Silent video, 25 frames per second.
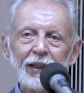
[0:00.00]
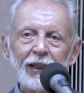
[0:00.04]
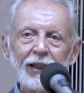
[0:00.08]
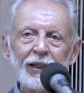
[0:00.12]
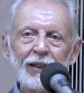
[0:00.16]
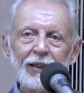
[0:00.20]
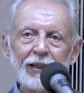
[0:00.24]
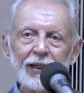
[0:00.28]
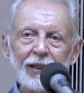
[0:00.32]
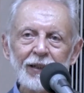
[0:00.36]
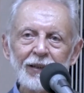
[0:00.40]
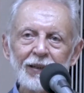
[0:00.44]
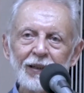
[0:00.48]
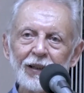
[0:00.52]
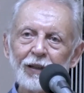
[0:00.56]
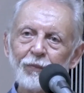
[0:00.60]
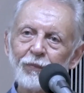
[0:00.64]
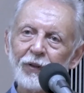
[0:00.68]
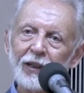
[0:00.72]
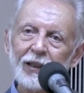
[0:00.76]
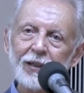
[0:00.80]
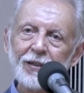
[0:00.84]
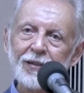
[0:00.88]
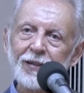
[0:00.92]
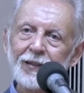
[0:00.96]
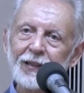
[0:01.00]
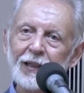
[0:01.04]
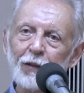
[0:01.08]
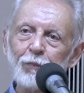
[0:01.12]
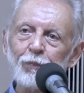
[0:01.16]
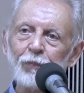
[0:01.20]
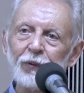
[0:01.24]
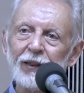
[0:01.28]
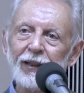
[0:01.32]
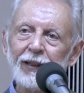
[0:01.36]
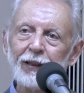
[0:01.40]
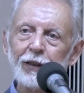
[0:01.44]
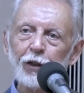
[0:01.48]
Integral means
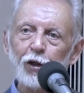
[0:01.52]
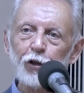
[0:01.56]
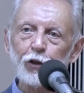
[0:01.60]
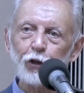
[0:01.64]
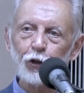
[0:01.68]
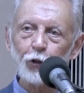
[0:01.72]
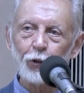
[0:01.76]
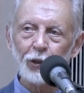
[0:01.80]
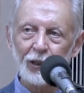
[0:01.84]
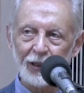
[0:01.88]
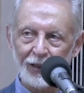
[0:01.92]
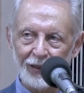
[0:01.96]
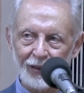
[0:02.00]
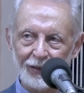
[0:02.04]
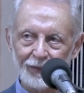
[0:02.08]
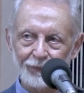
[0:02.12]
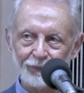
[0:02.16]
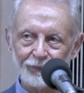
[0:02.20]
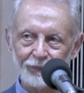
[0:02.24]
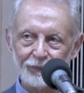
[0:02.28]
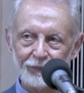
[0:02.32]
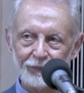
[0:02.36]
complete or total,